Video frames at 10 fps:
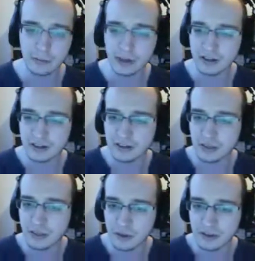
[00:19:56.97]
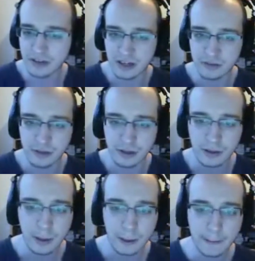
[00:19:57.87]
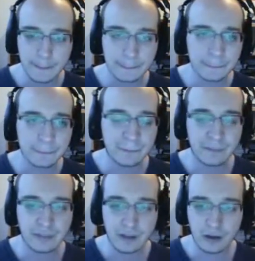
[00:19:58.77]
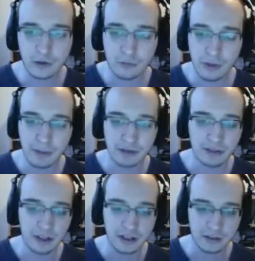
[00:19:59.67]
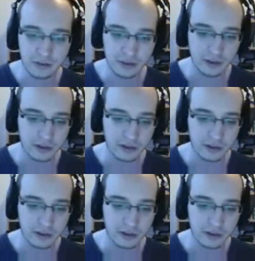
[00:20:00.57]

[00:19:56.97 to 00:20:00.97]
but instead there isn't anything. I got hurt by a butterfly, interesting.